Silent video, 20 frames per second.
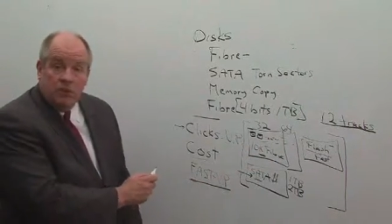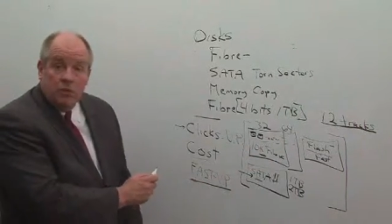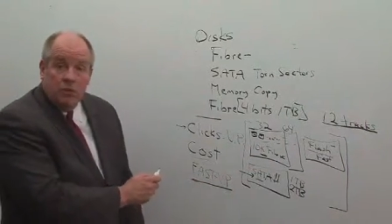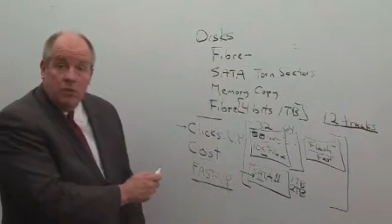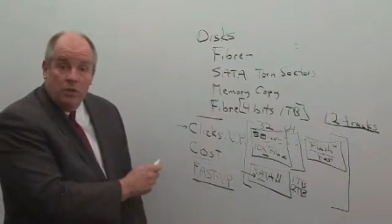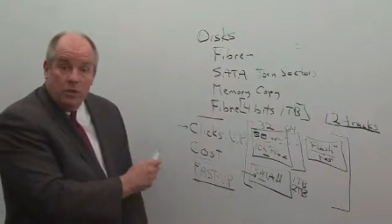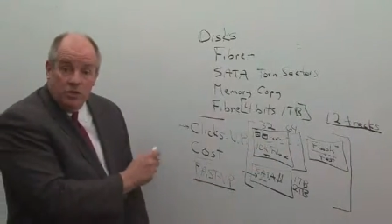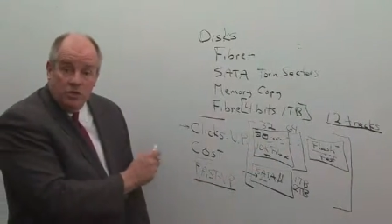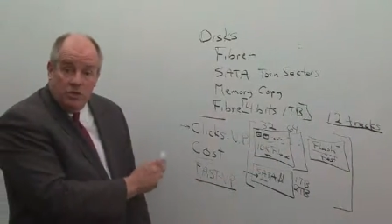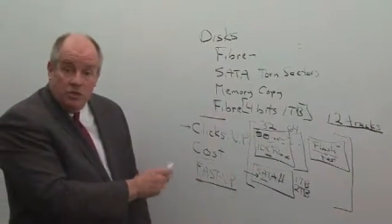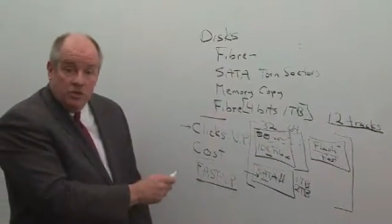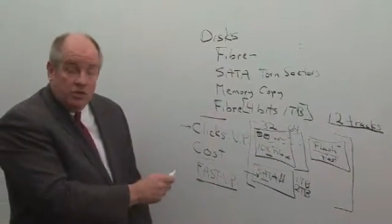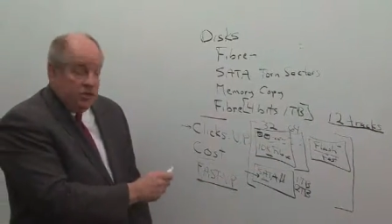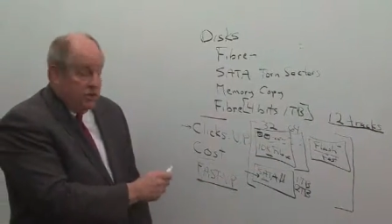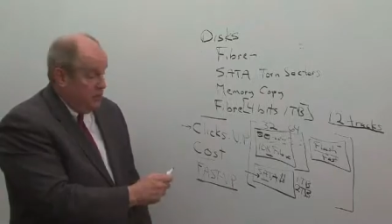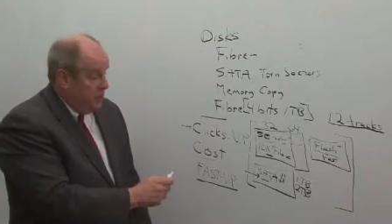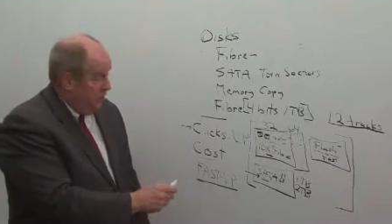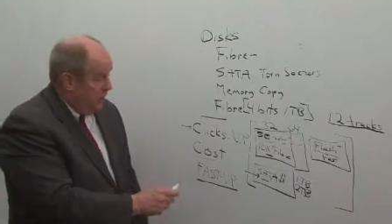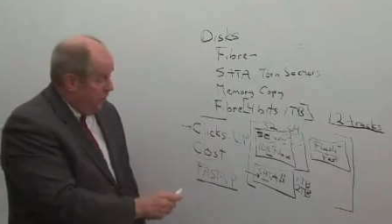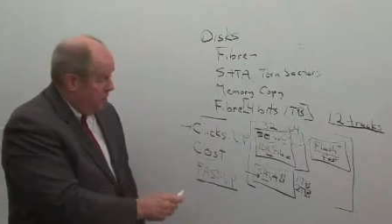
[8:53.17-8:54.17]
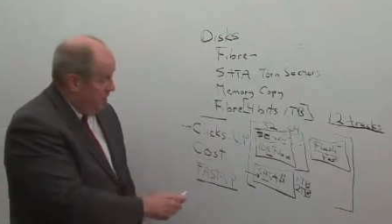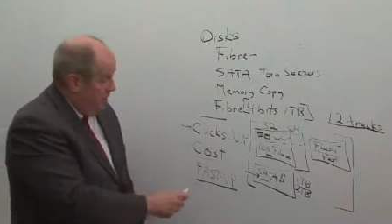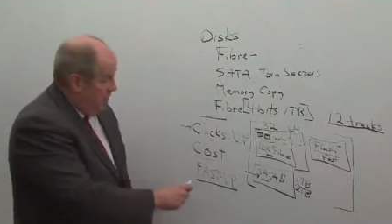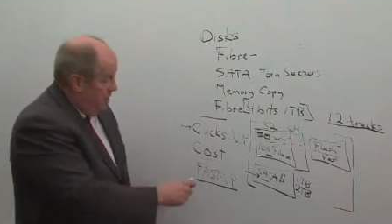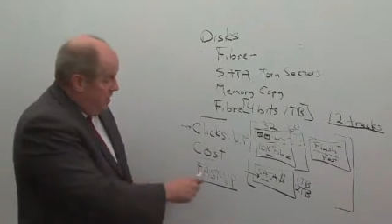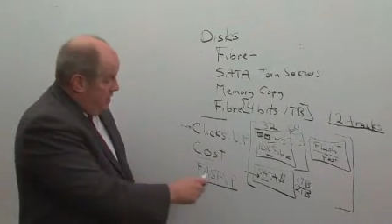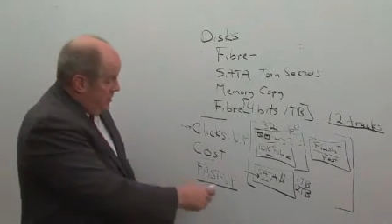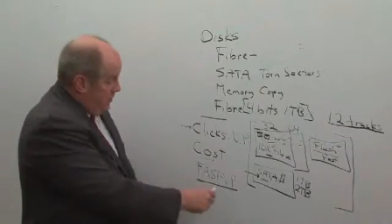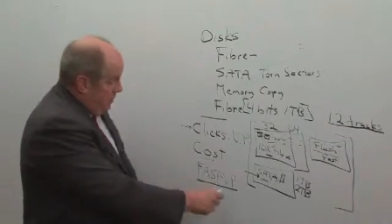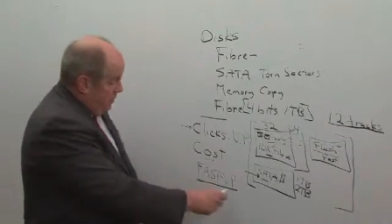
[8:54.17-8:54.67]
We're using this.
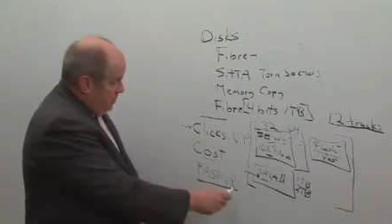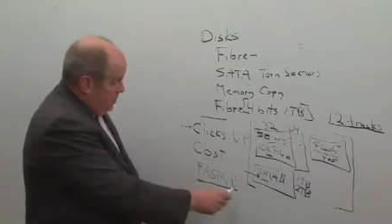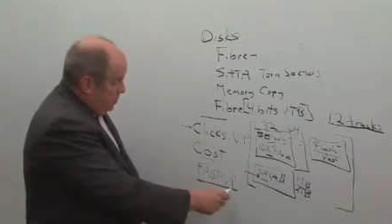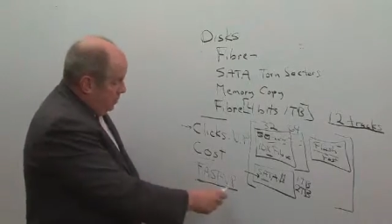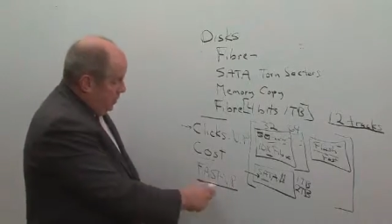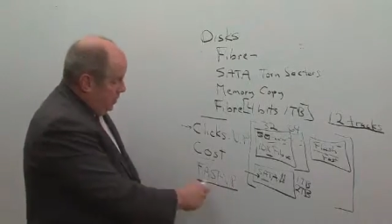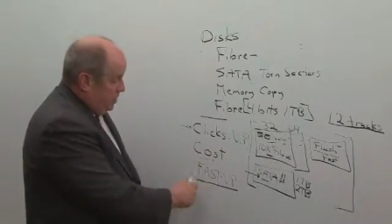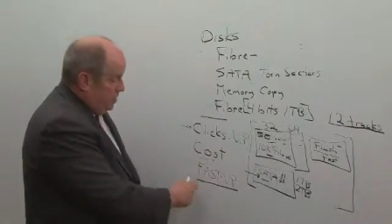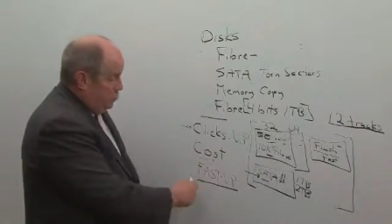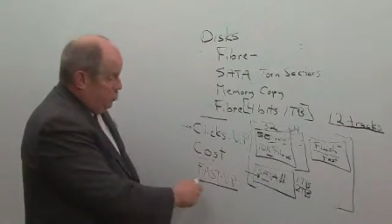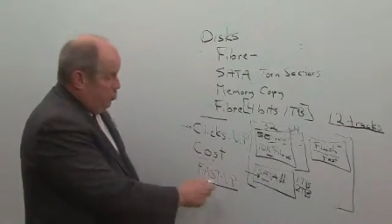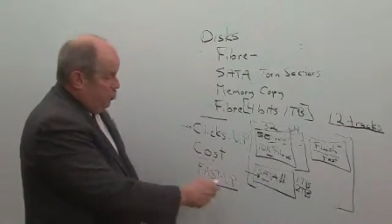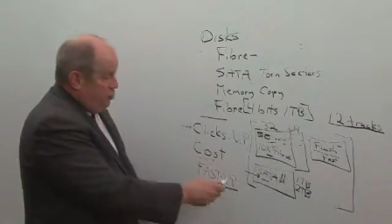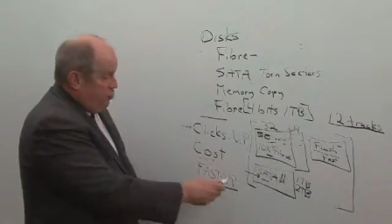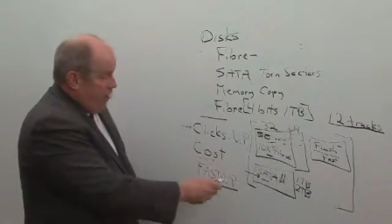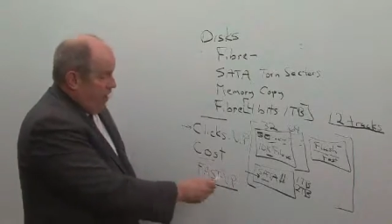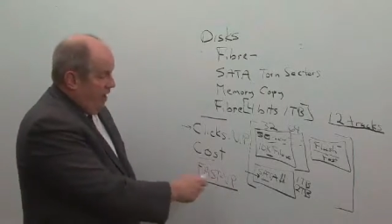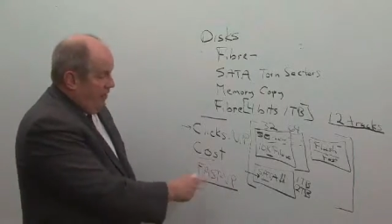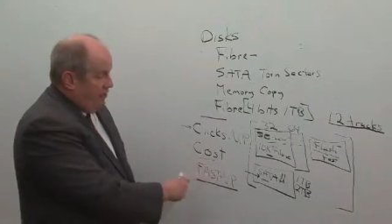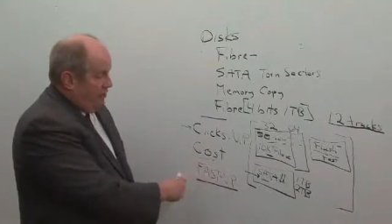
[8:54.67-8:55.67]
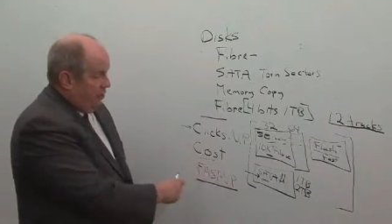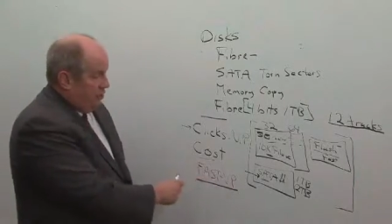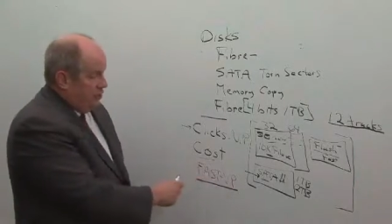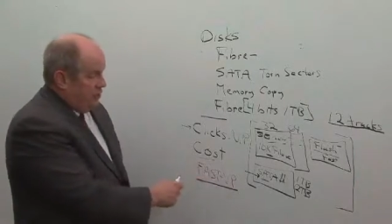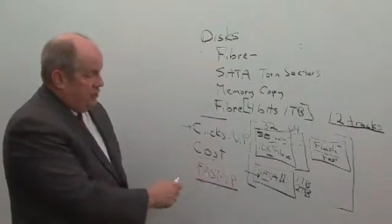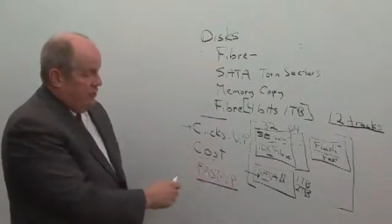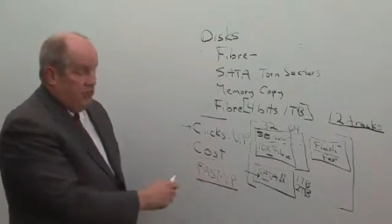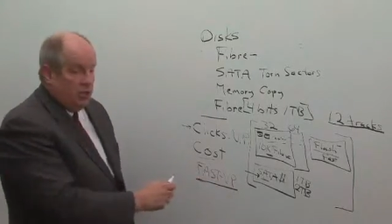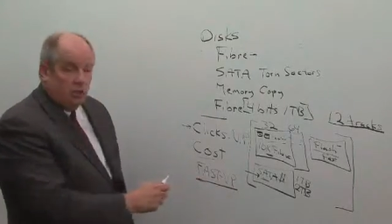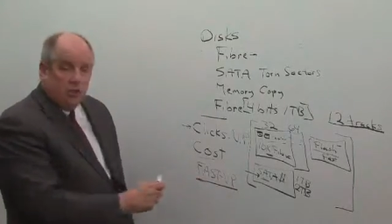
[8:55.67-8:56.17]
This is what's driving our
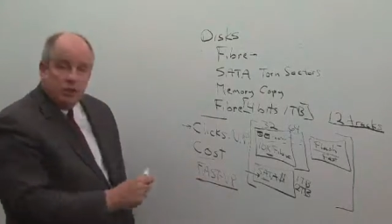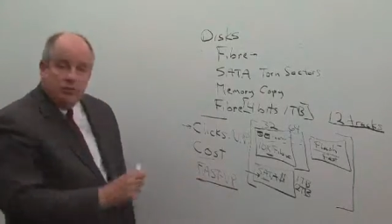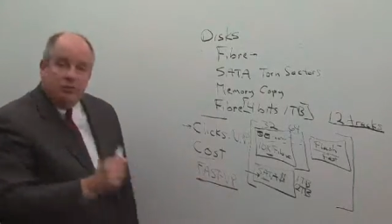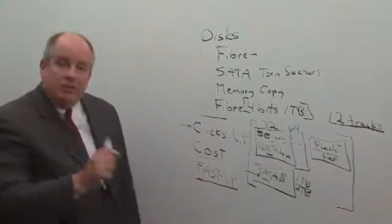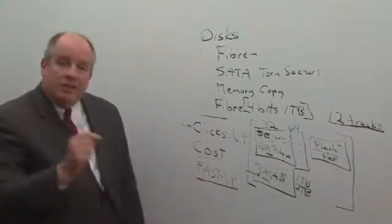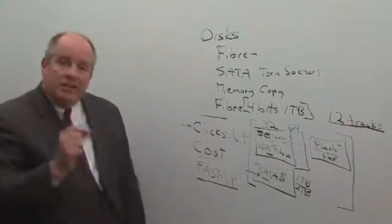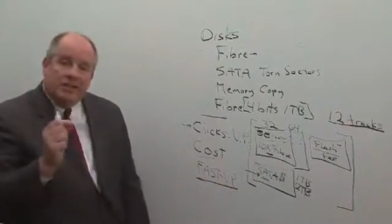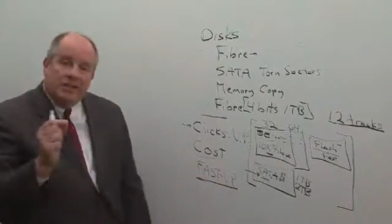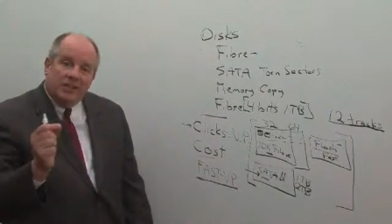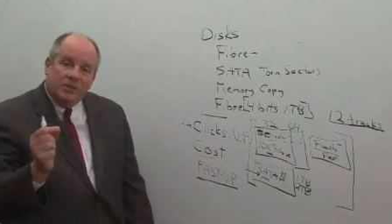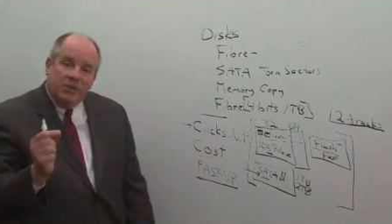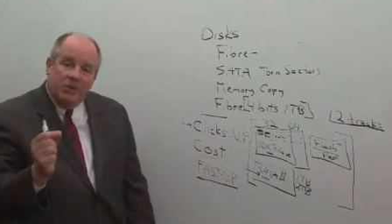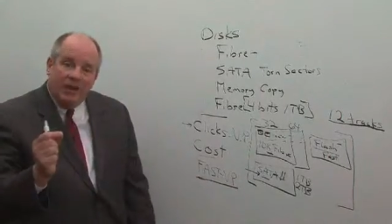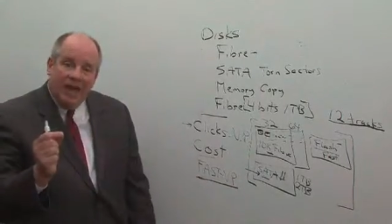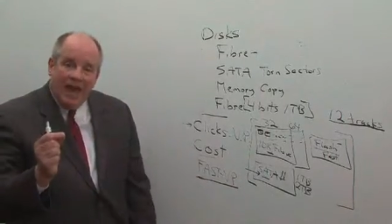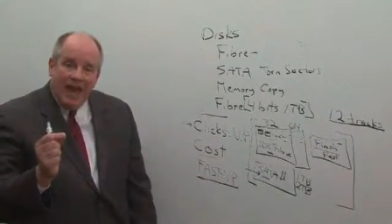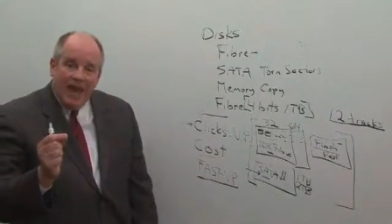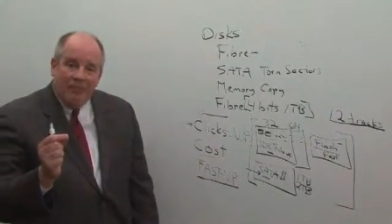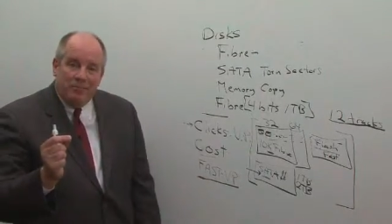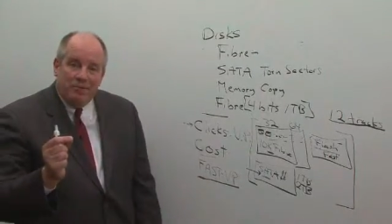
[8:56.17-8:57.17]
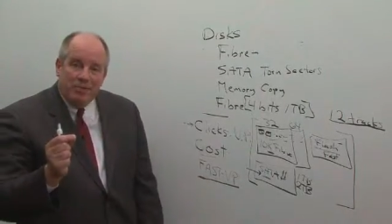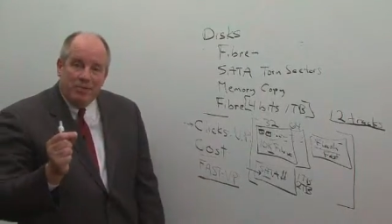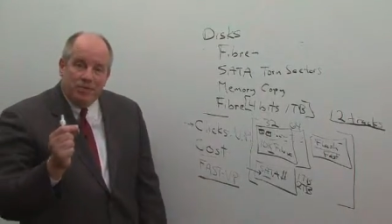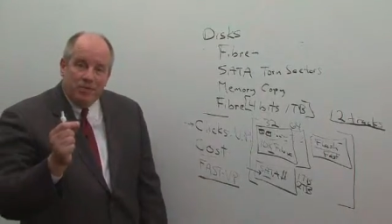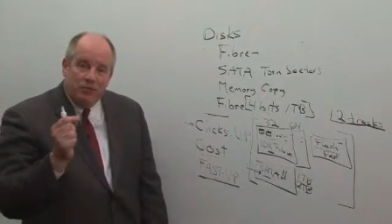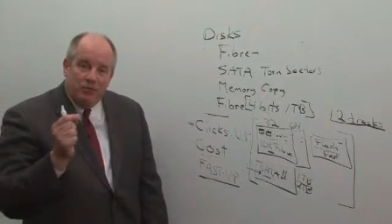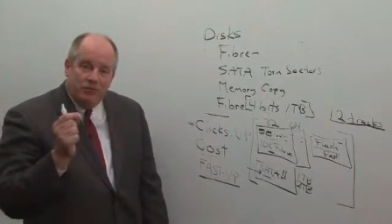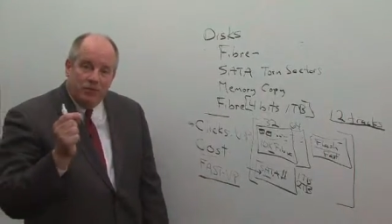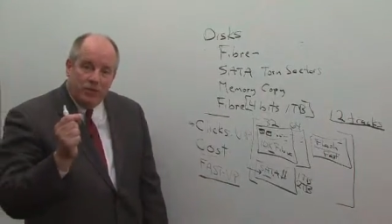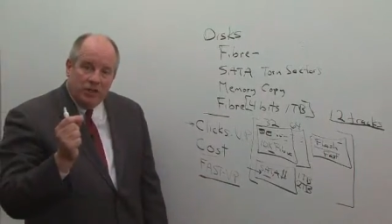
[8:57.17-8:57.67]
sales because what
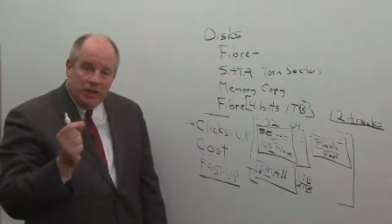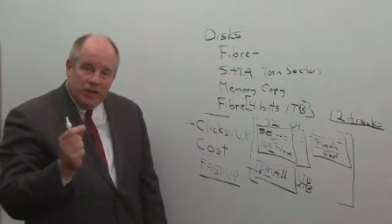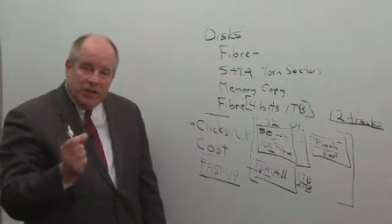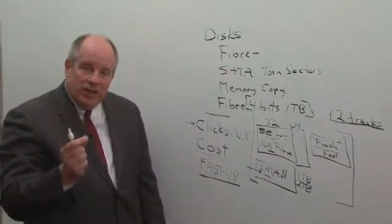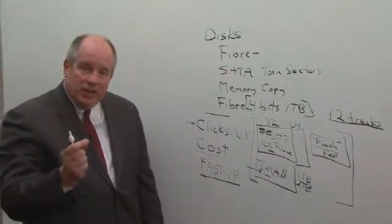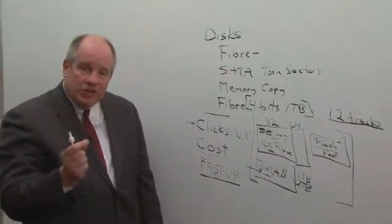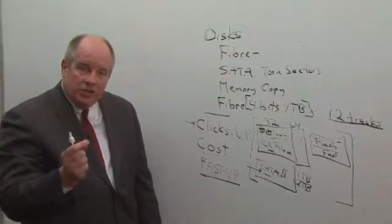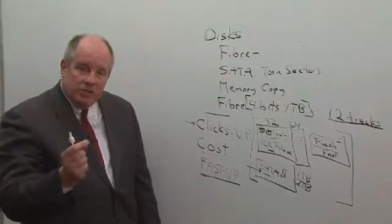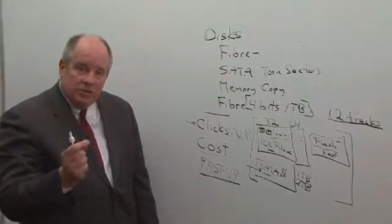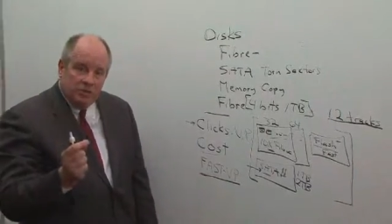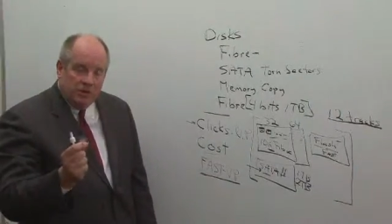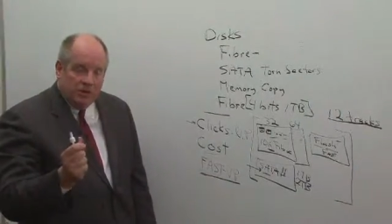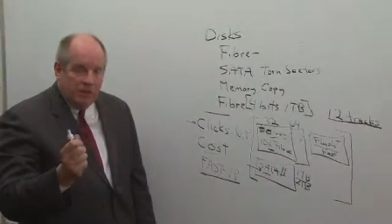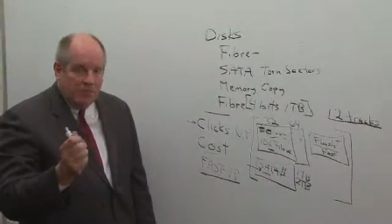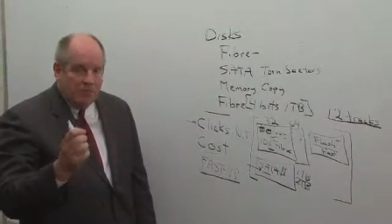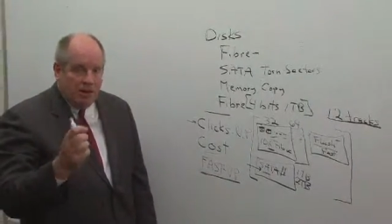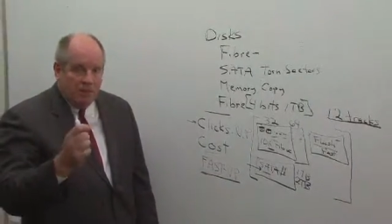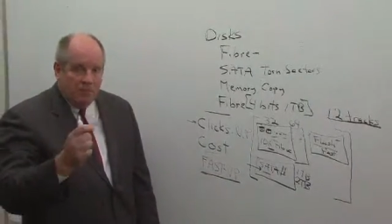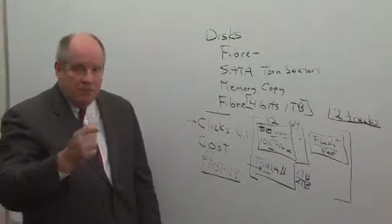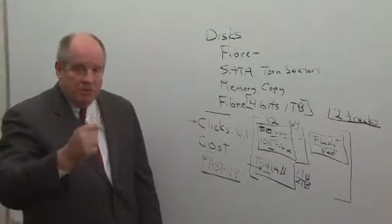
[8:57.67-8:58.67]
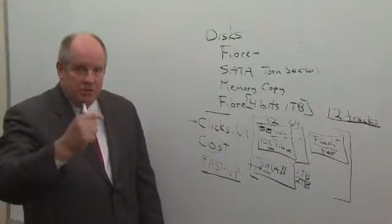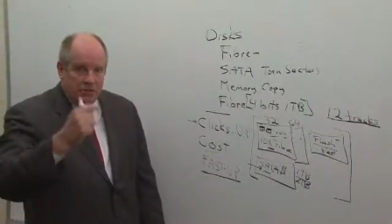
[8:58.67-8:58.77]
happens for a customer, now remember,